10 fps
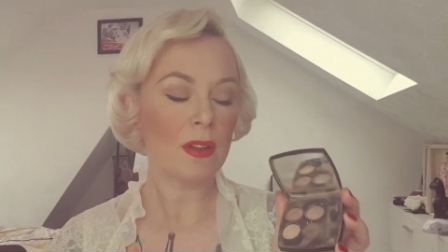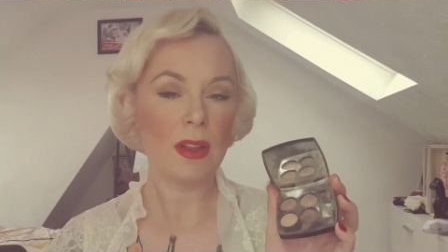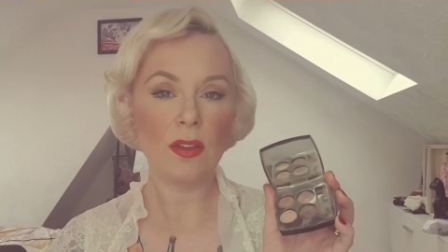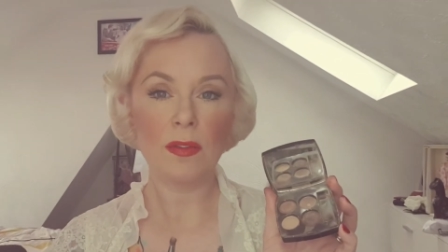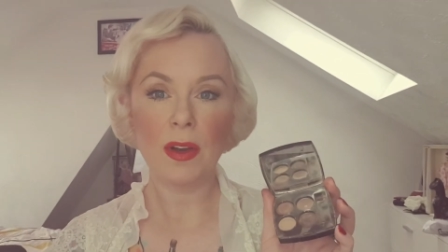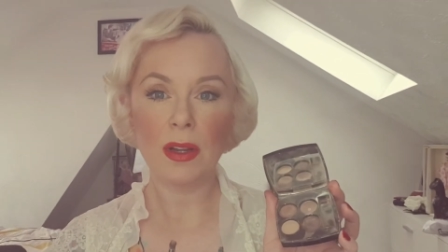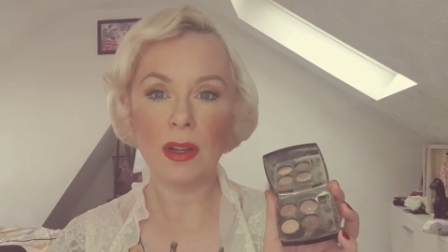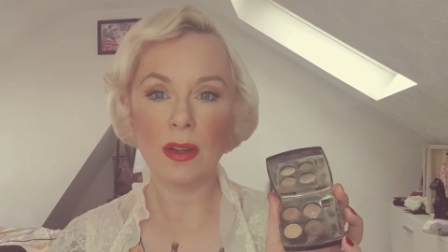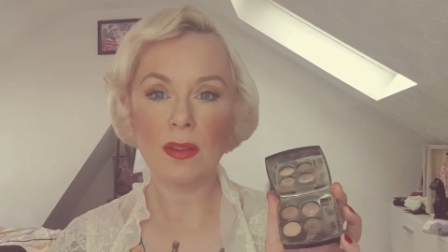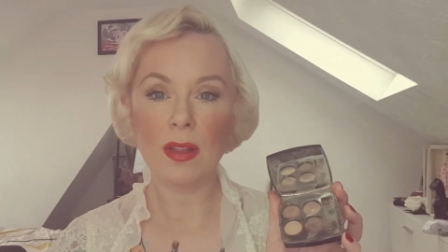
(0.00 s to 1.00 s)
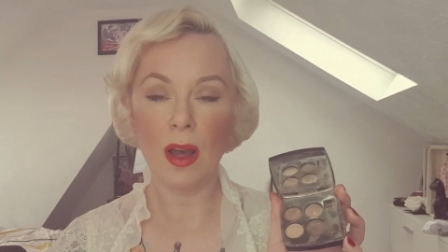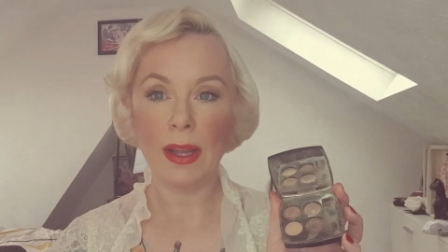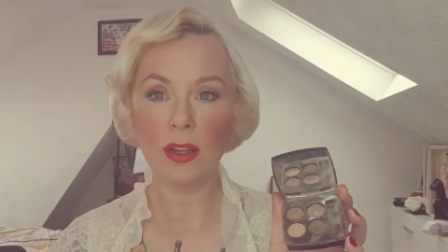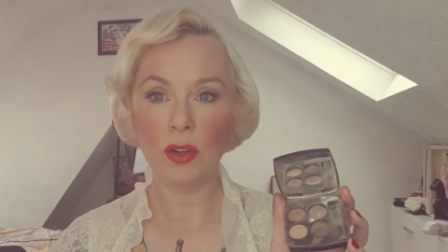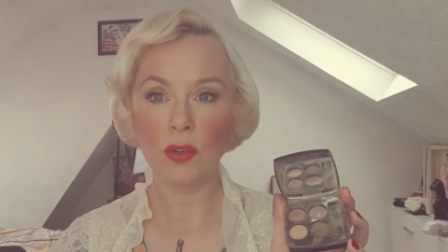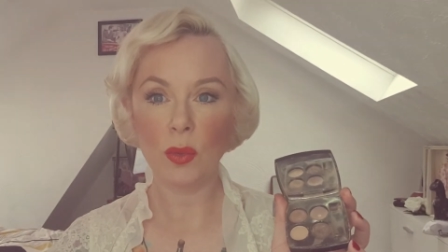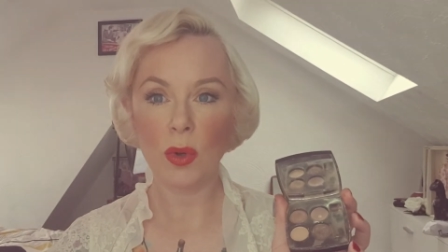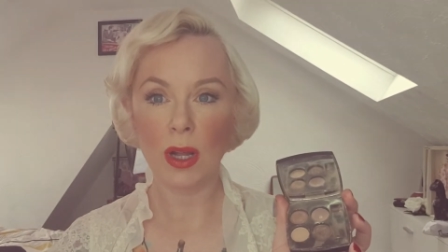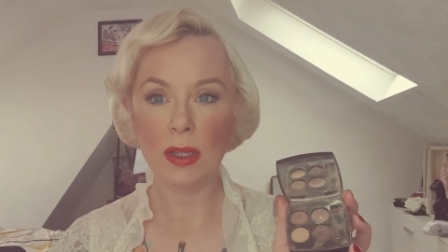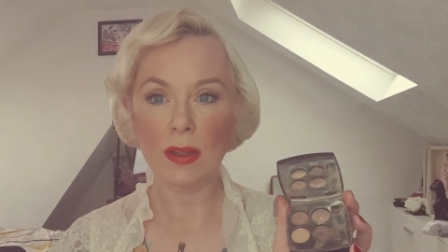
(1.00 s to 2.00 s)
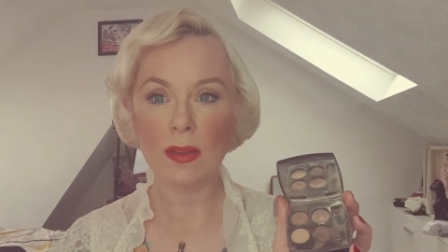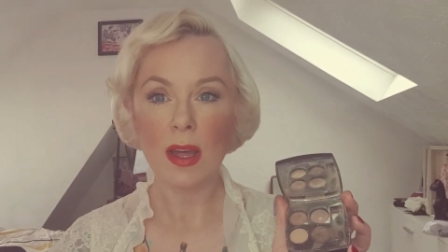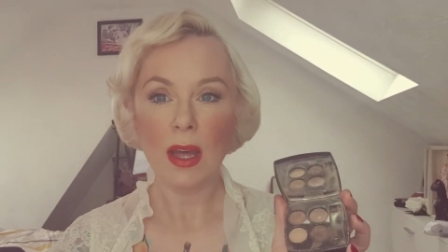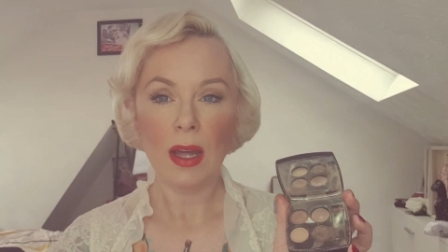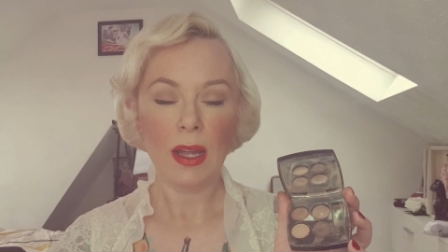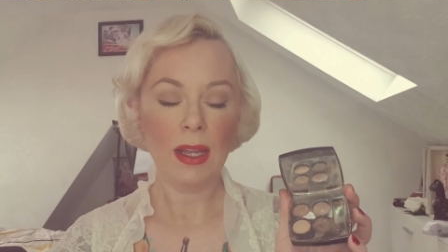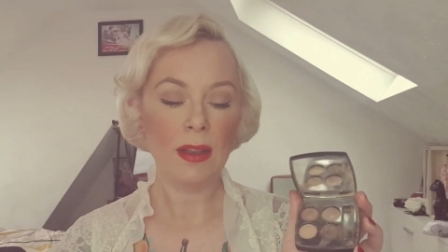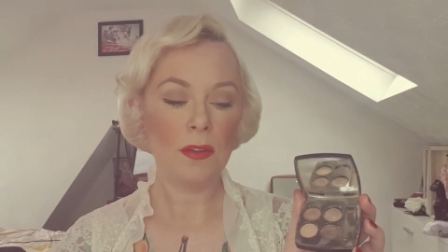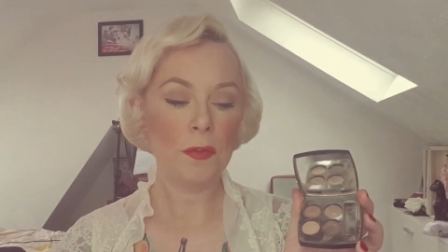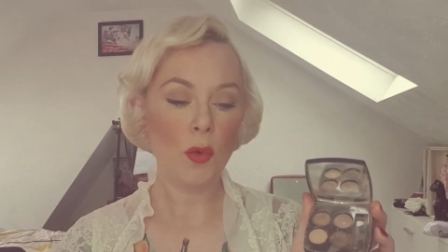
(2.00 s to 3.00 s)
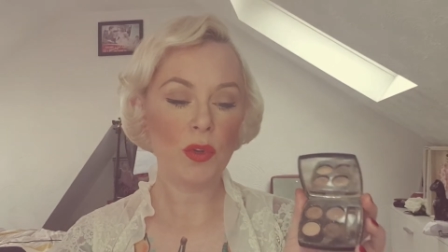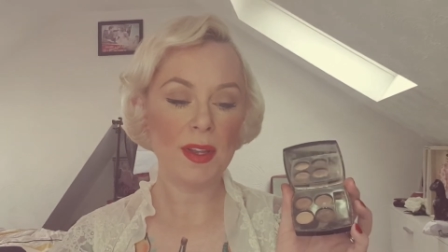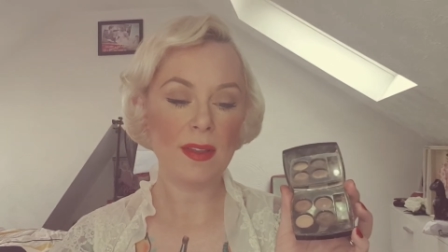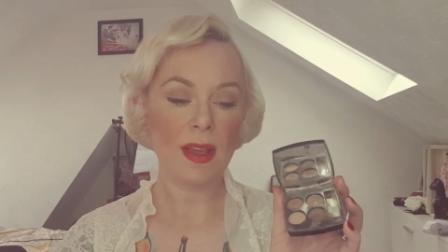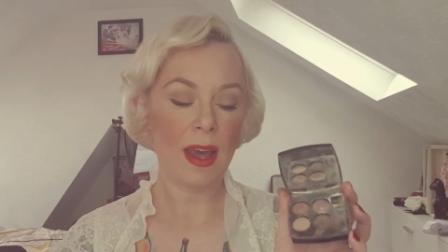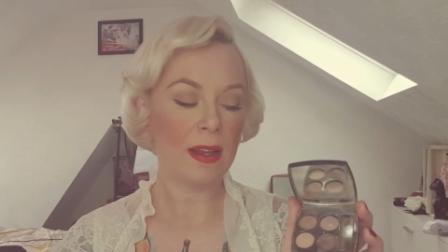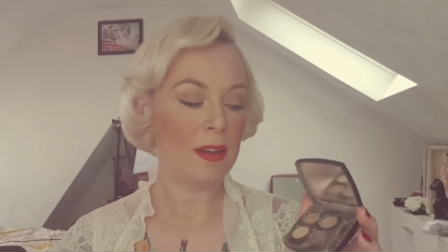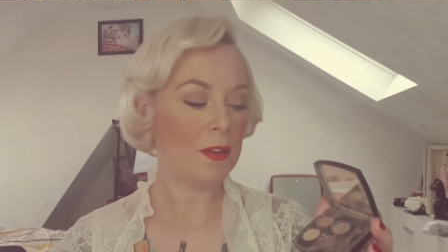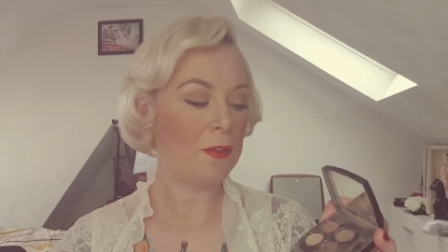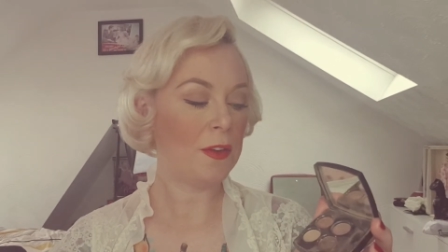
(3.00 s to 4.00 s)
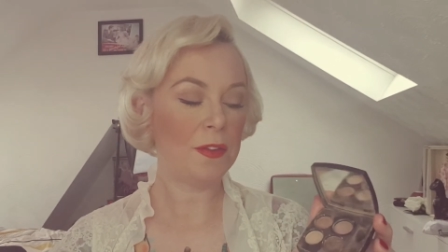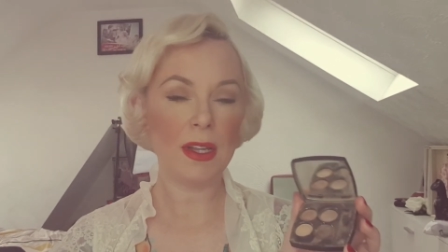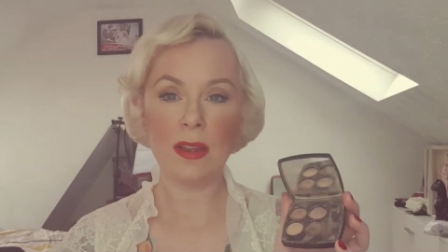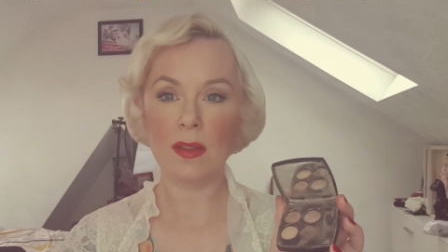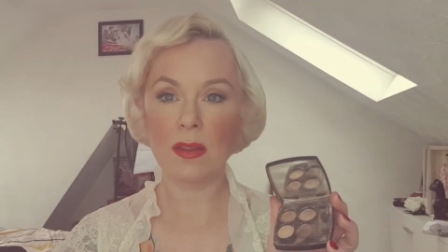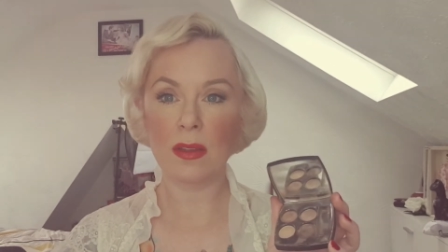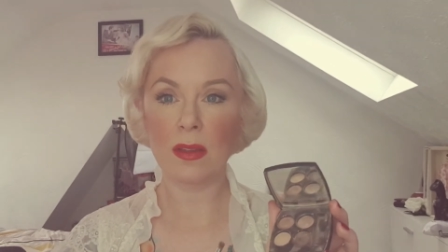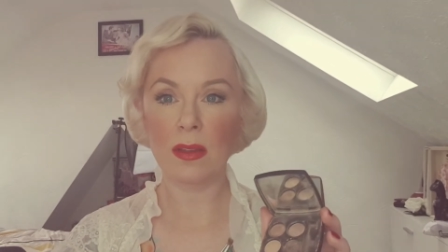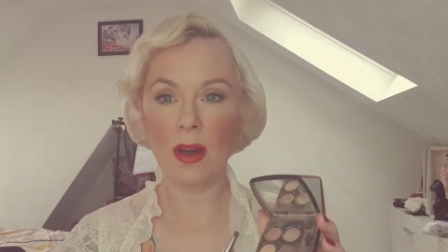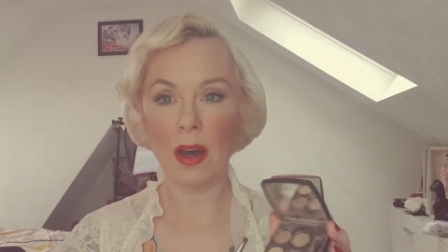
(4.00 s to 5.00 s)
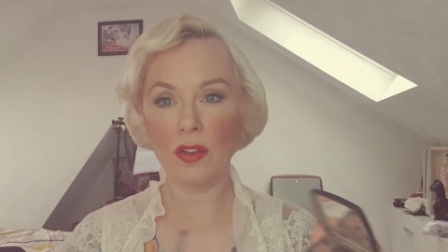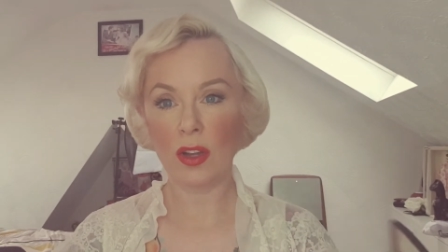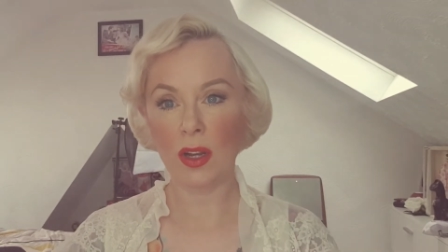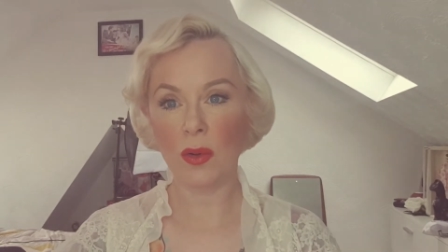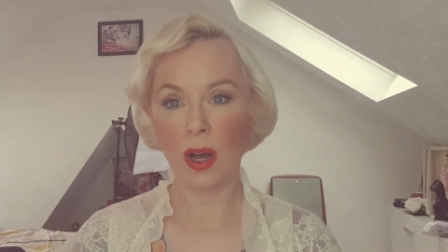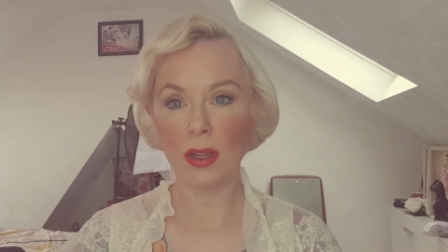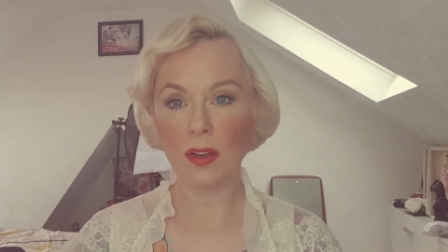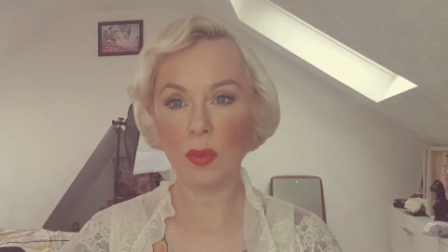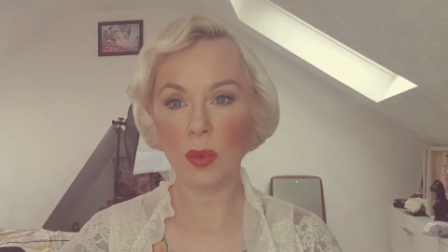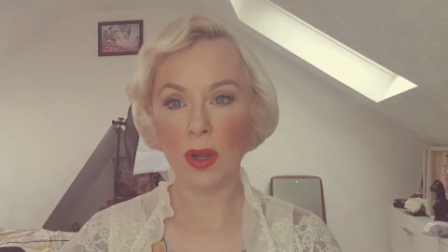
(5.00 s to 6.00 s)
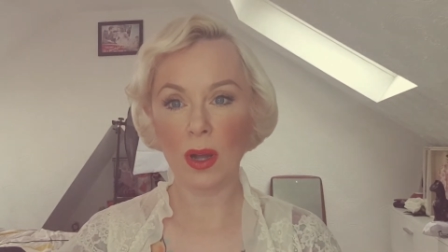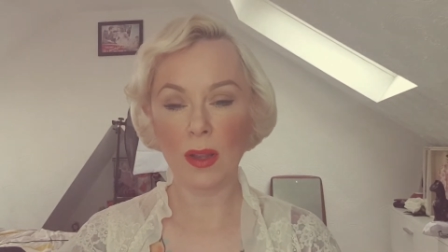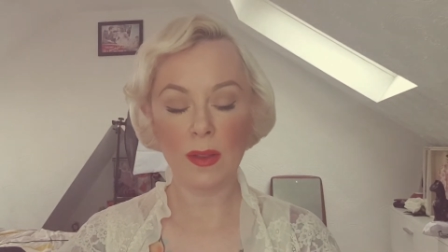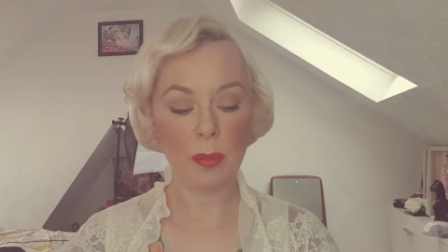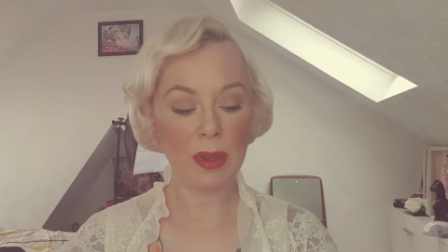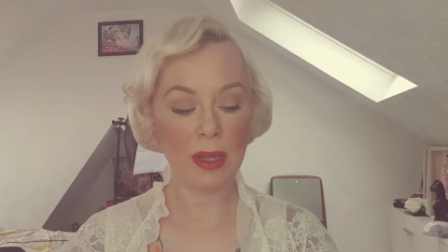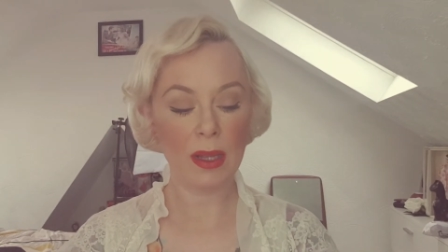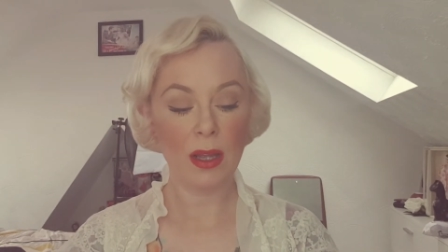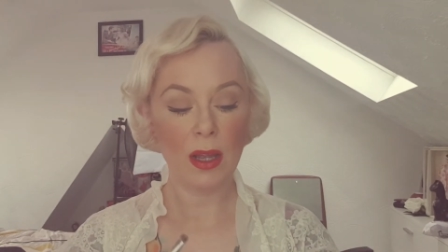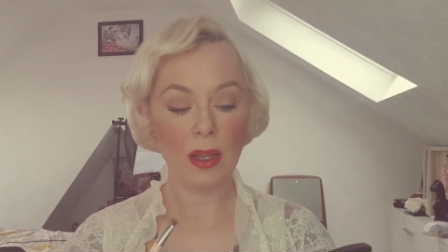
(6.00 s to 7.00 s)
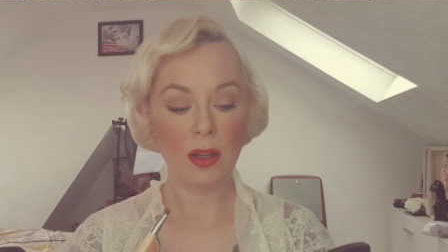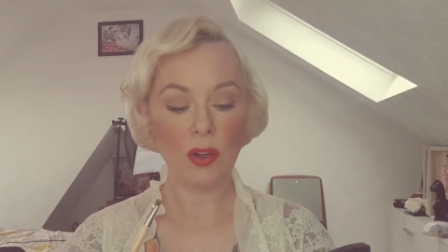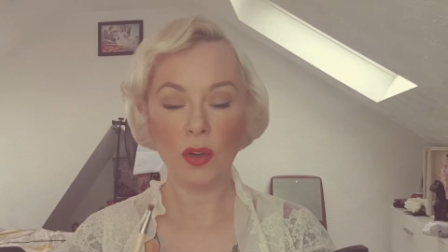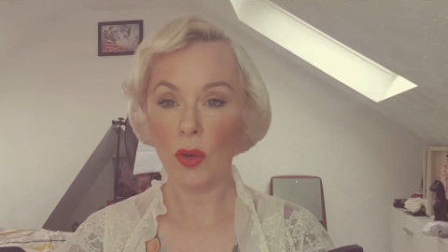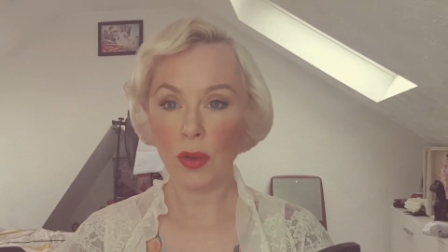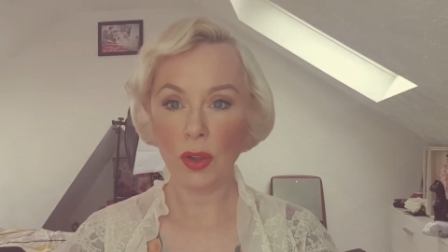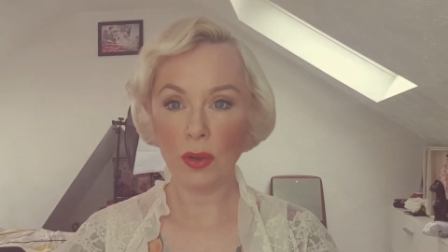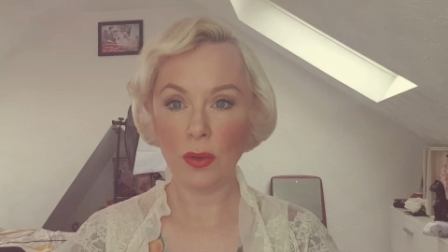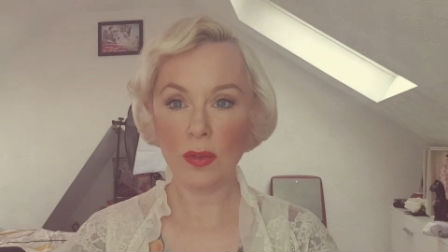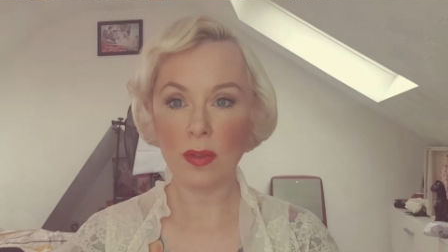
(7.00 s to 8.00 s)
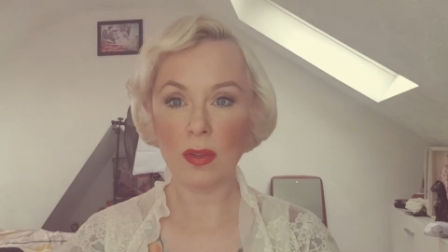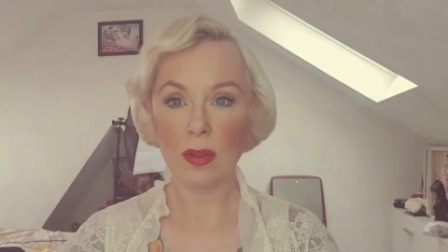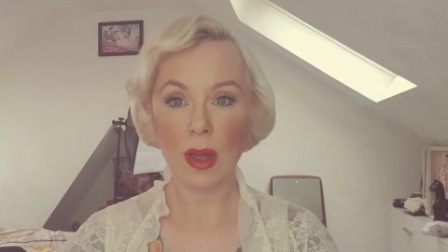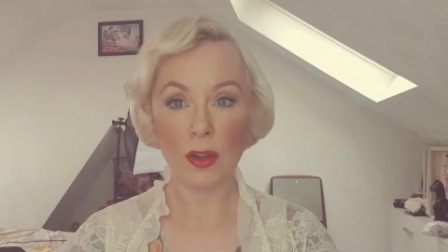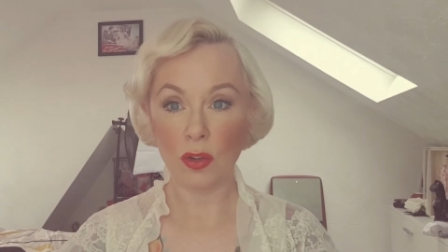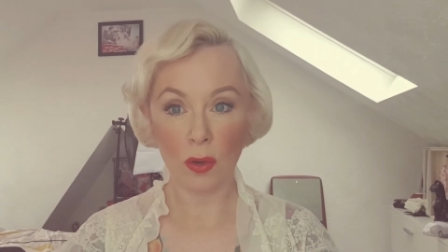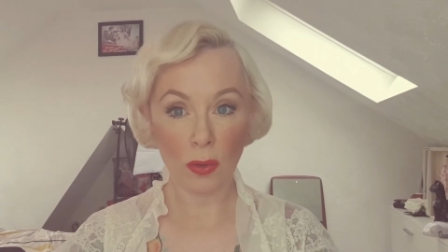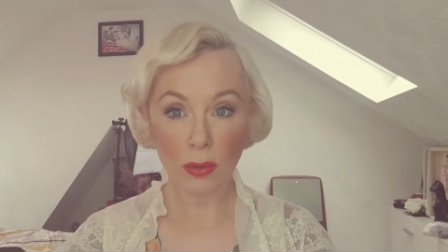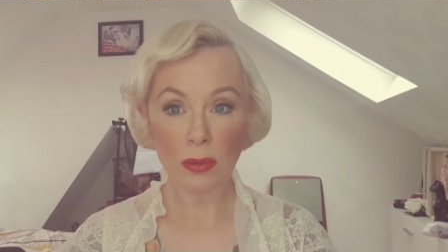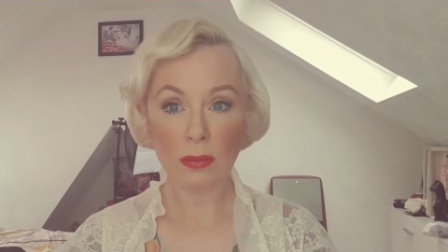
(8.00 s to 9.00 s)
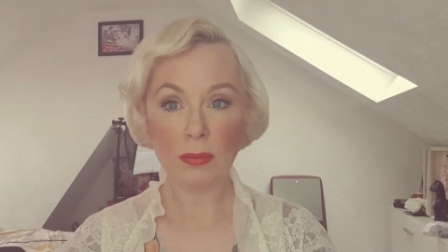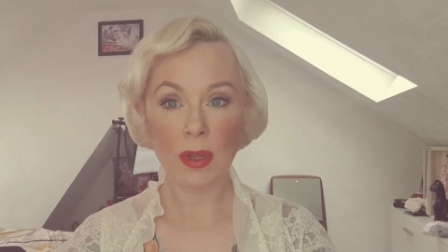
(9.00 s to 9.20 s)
These are very nice light neutral colors. In the 40s and the 50s, eyeshadow colors would either be not used at all